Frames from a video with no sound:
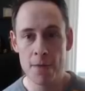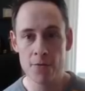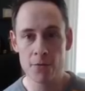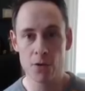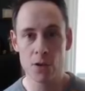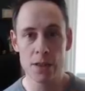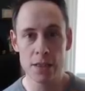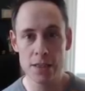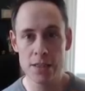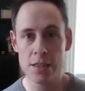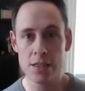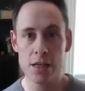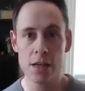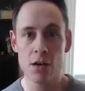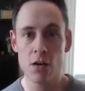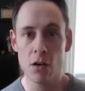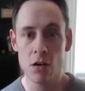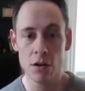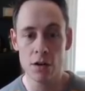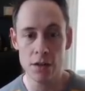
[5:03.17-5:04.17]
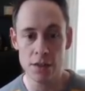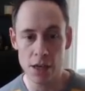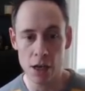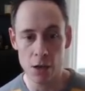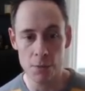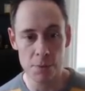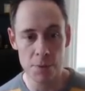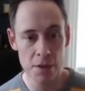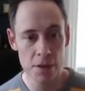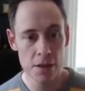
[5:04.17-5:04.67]
for a listing on
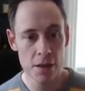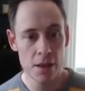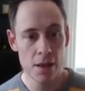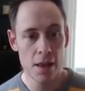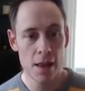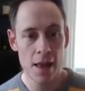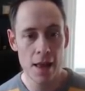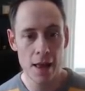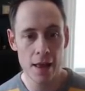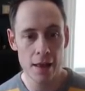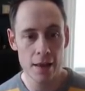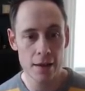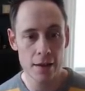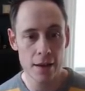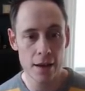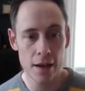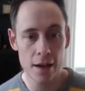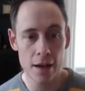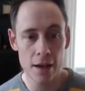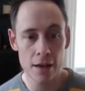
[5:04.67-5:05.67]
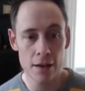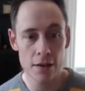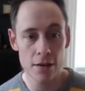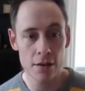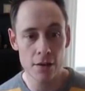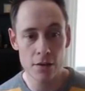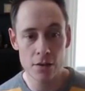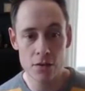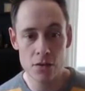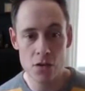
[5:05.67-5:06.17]
Yelp. And
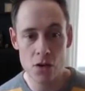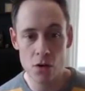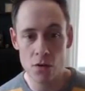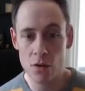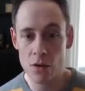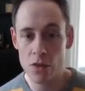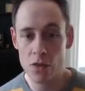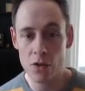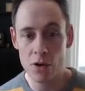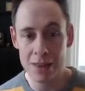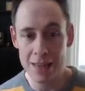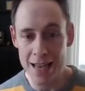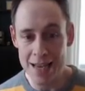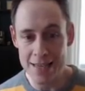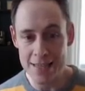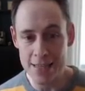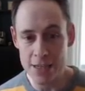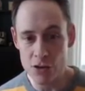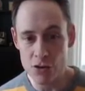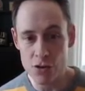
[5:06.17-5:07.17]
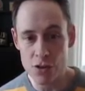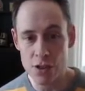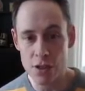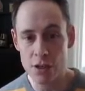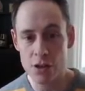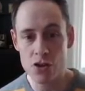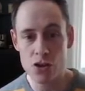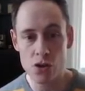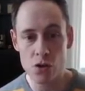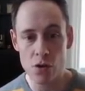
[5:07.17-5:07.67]
so they're less
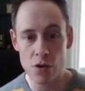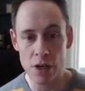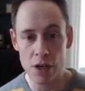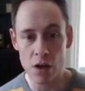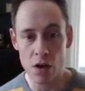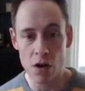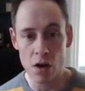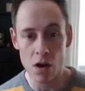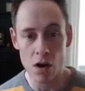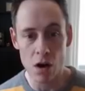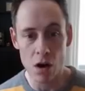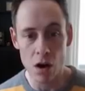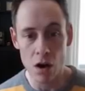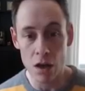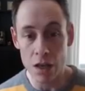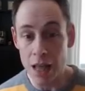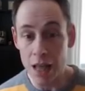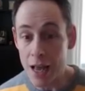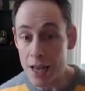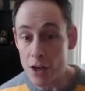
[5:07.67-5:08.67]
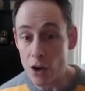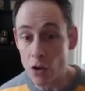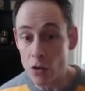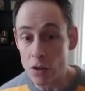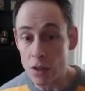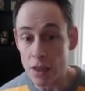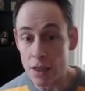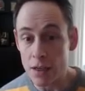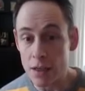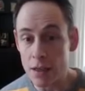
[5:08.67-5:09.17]
interested in showing online
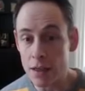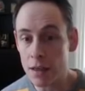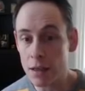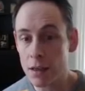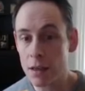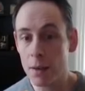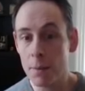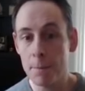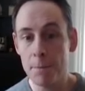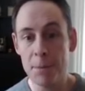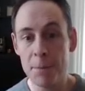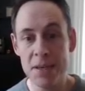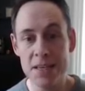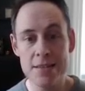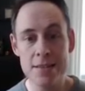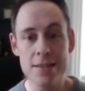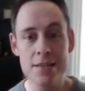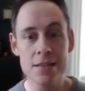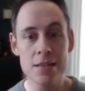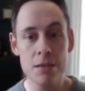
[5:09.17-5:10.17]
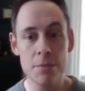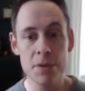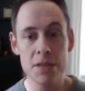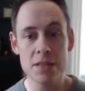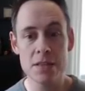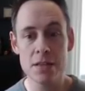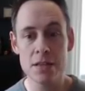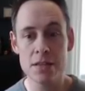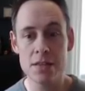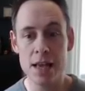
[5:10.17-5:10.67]
only, business to
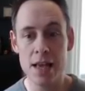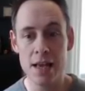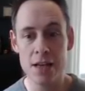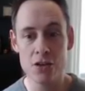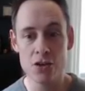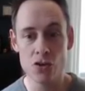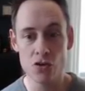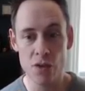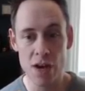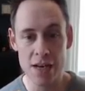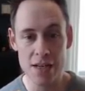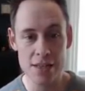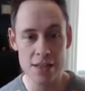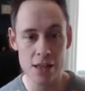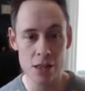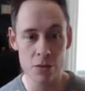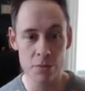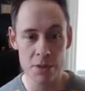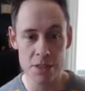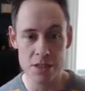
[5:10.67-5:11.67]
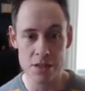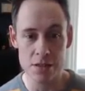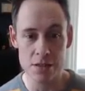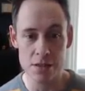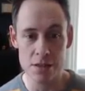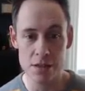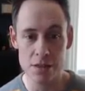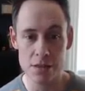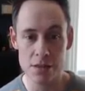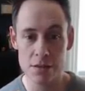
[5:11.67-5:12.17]
business, and direct seller
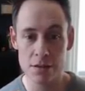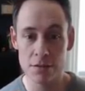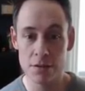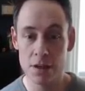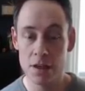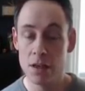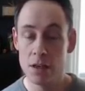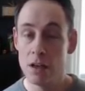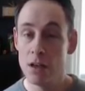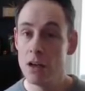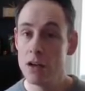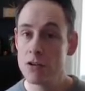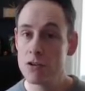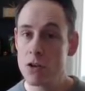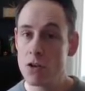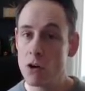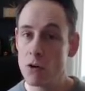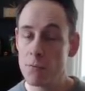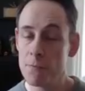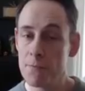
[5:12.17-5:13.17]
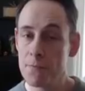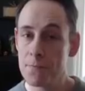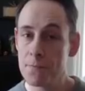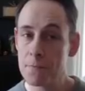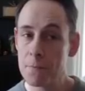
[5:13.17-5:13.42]
businesses. So